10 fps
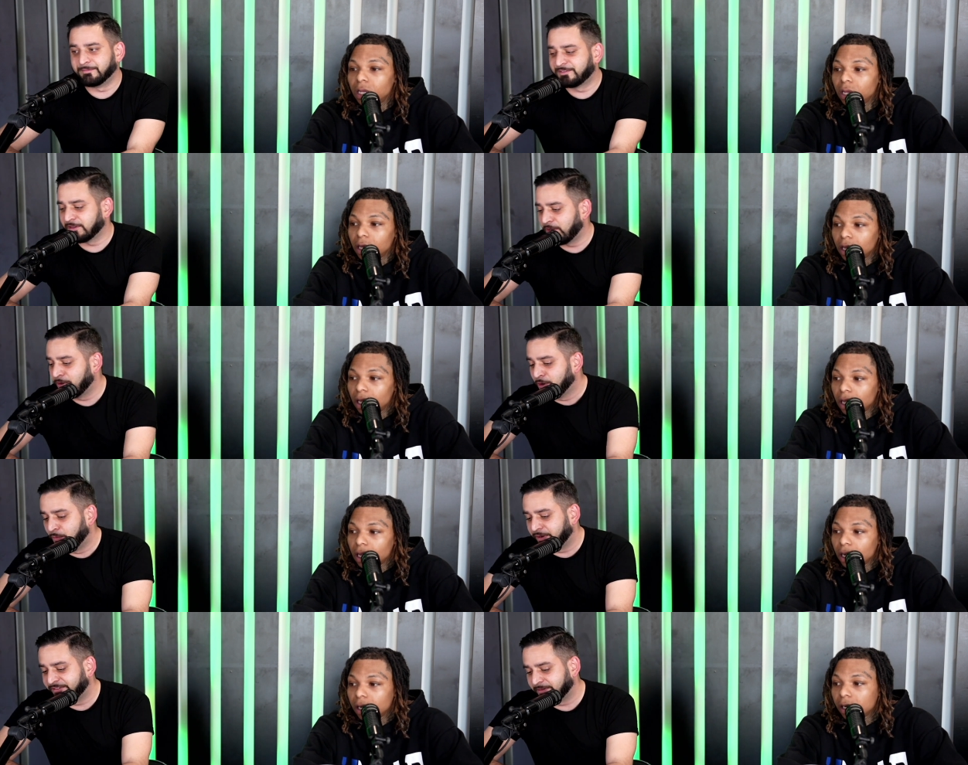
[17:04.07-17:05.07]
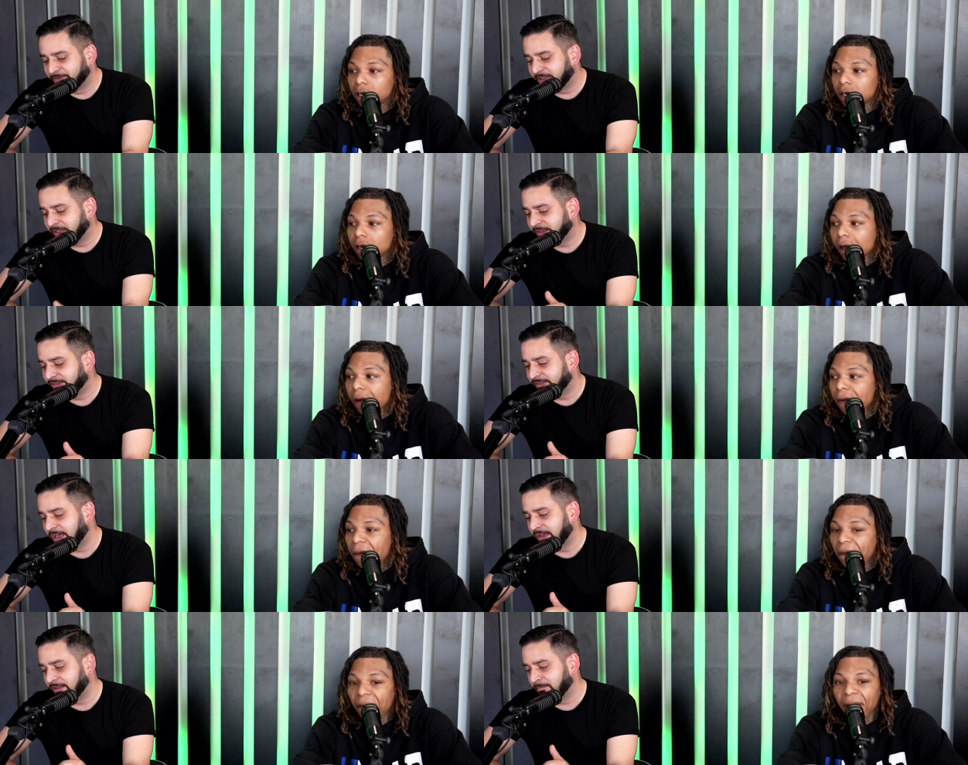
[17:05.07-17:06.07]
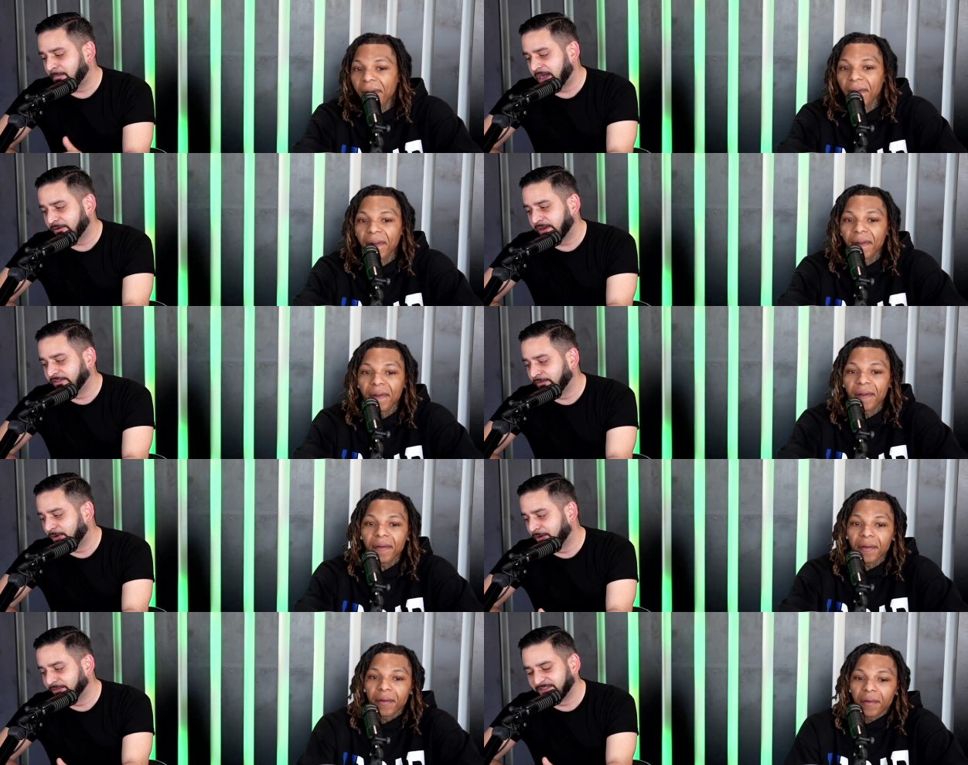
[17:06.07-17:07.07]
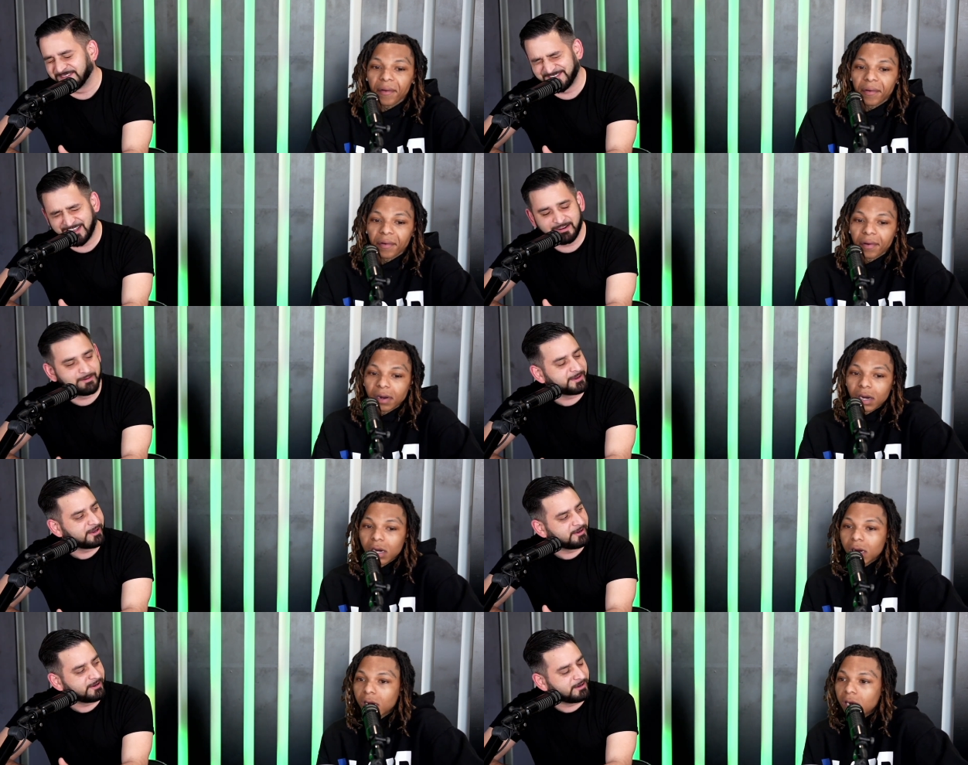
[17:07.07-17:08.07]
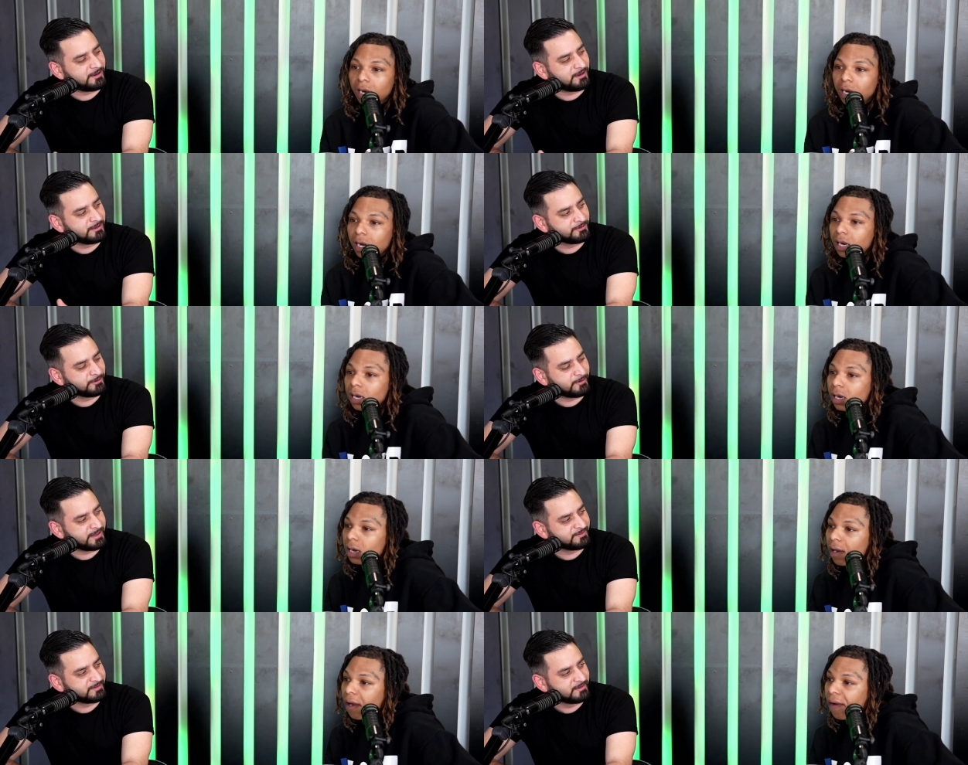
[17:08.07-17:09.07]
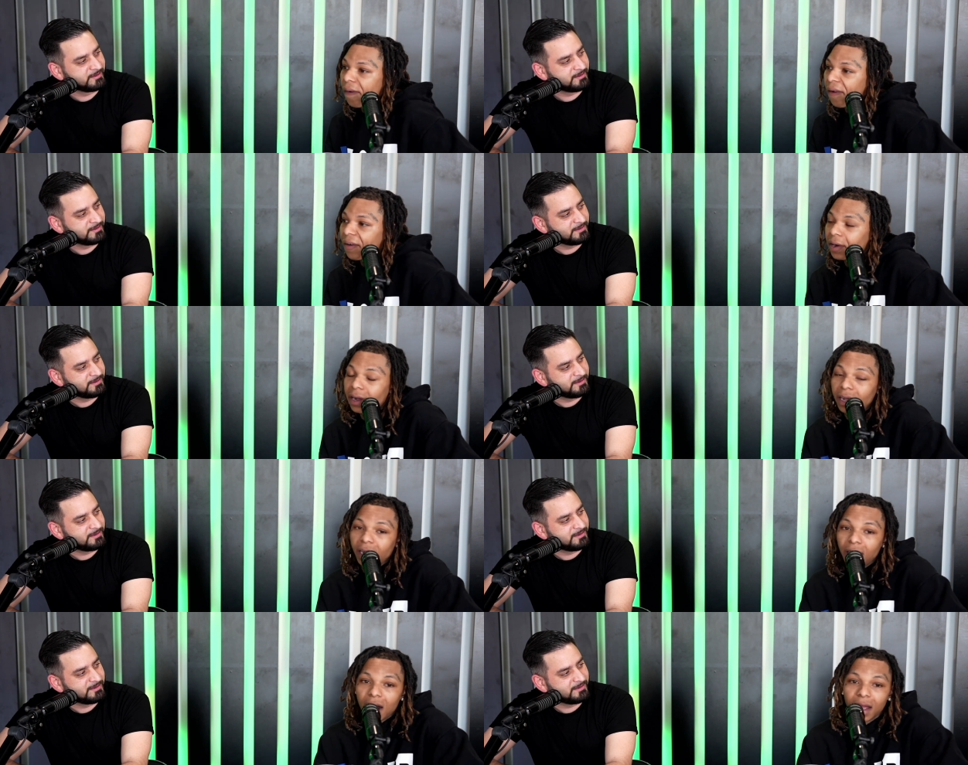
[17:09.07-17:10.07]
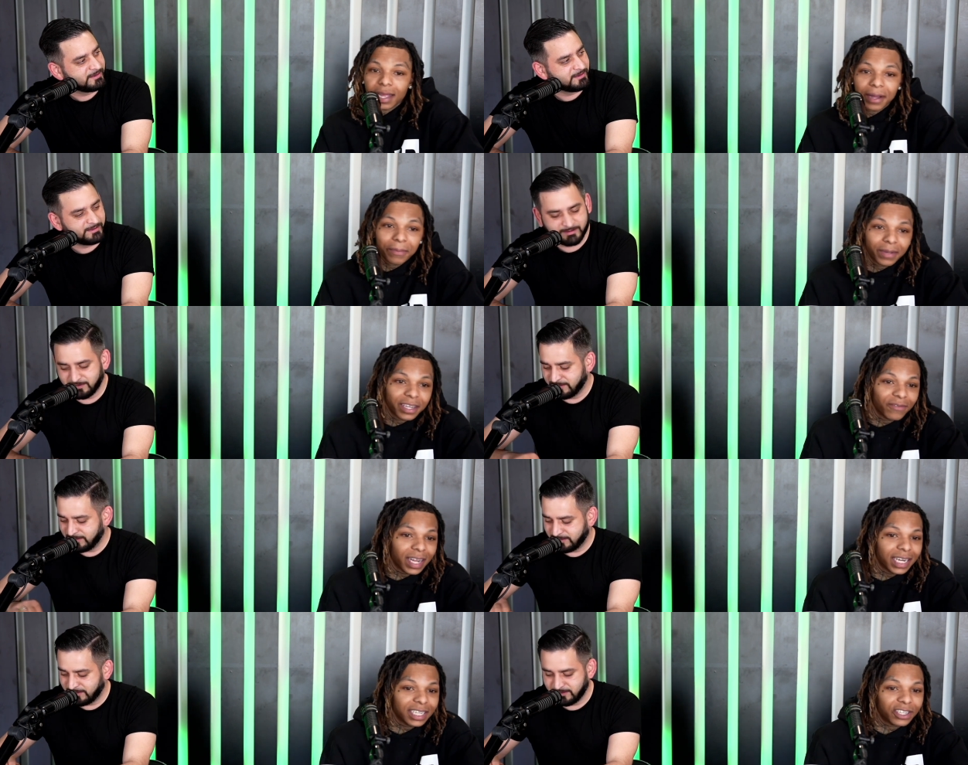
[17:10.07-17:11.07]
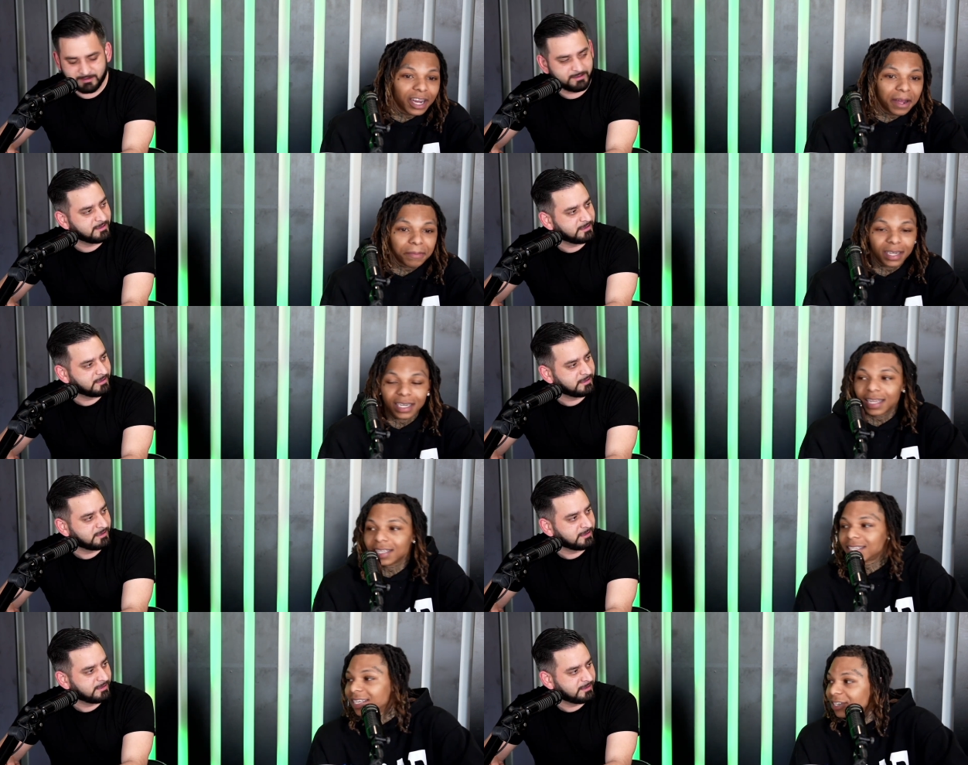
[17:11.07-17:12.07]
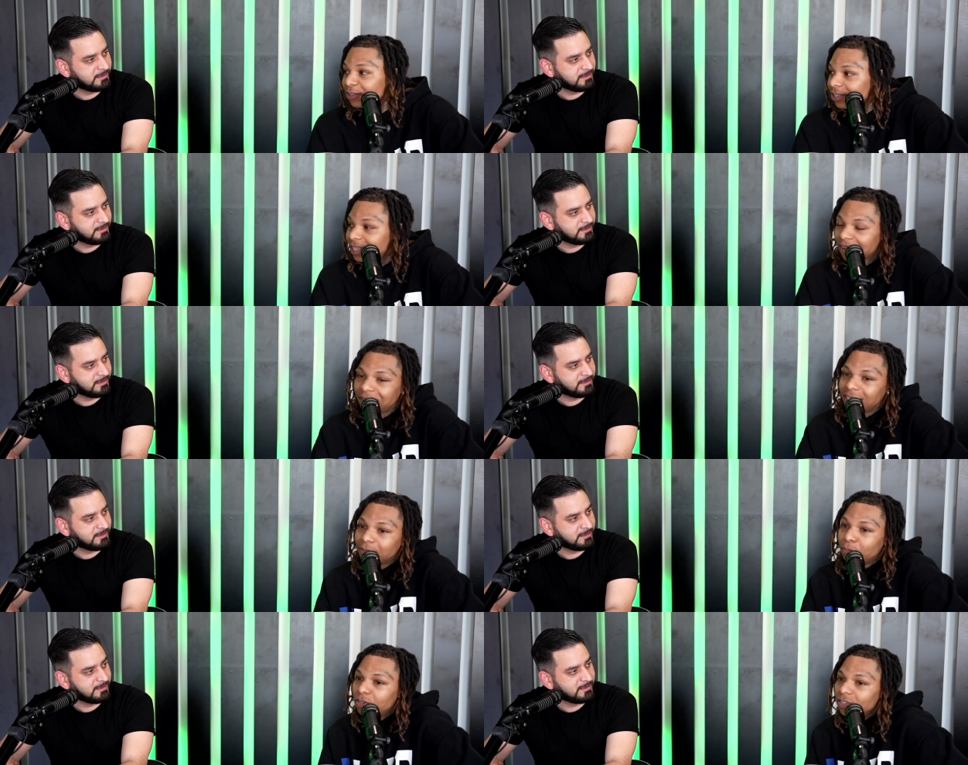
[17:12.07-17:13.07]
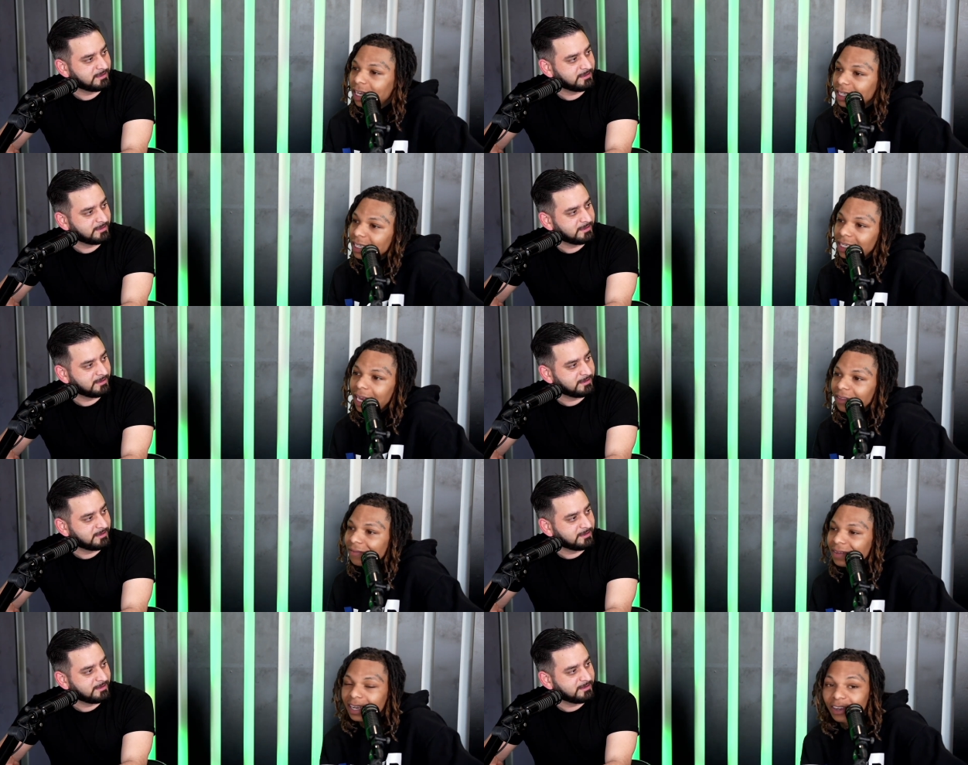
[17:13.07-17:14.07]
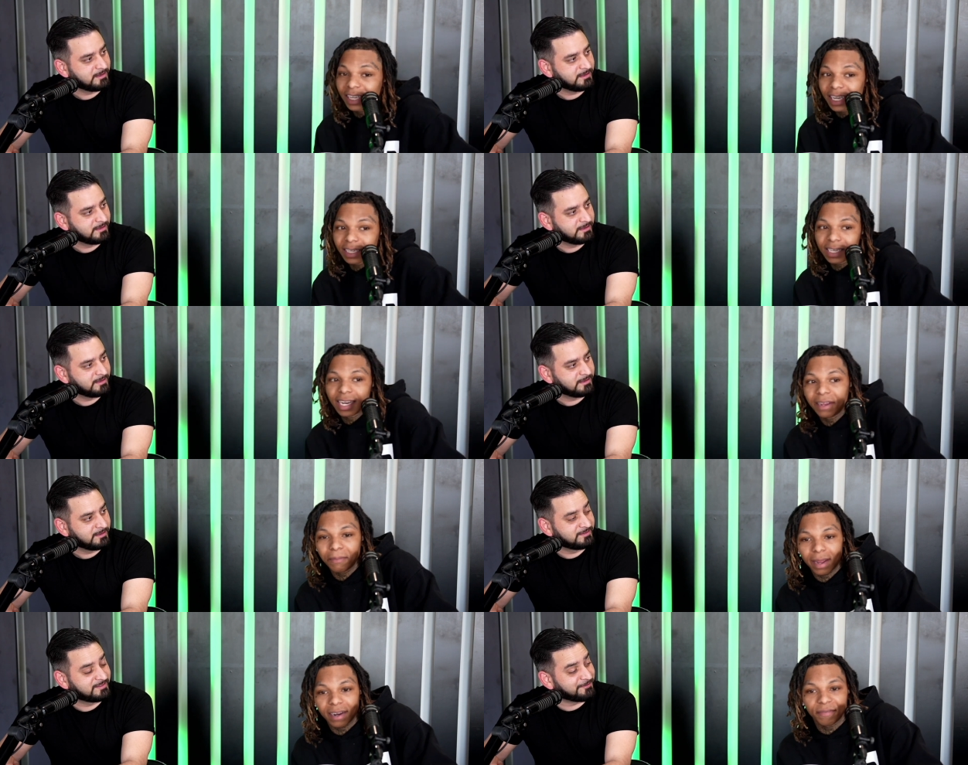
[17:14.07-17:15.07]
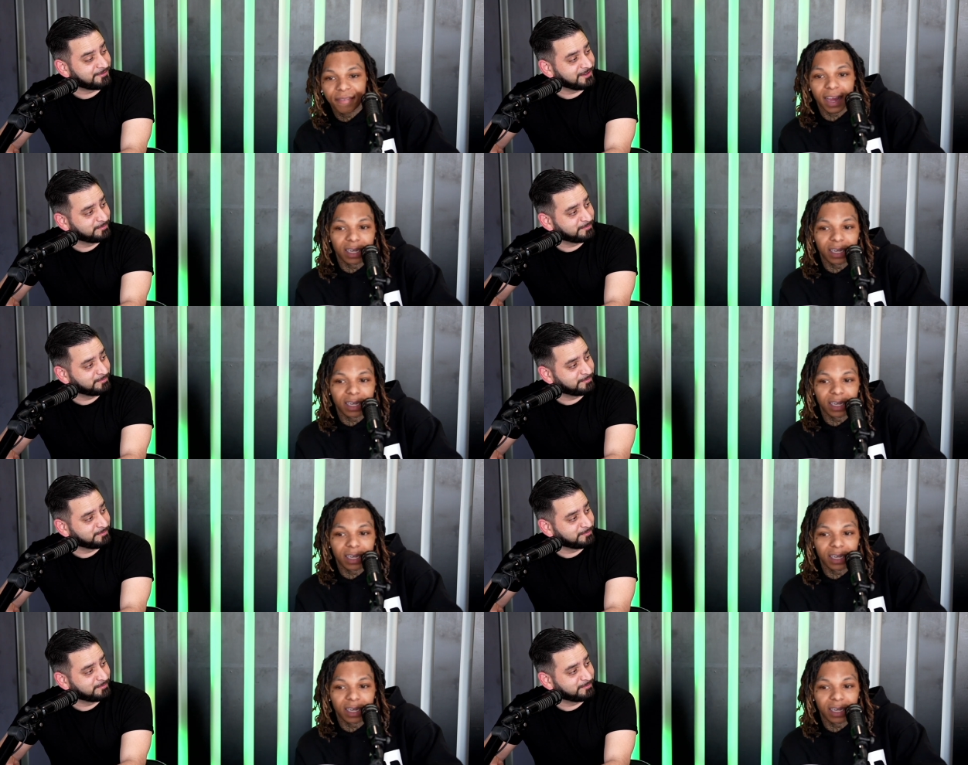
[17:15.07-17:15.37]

Speaker 1: so, what are some things that my crazy rose is excited about on the horizon?
Speaker 2: Uh, I am getting ready to drop another single, Stephanie's Blues. I just shot the video yesterday. Stephanie's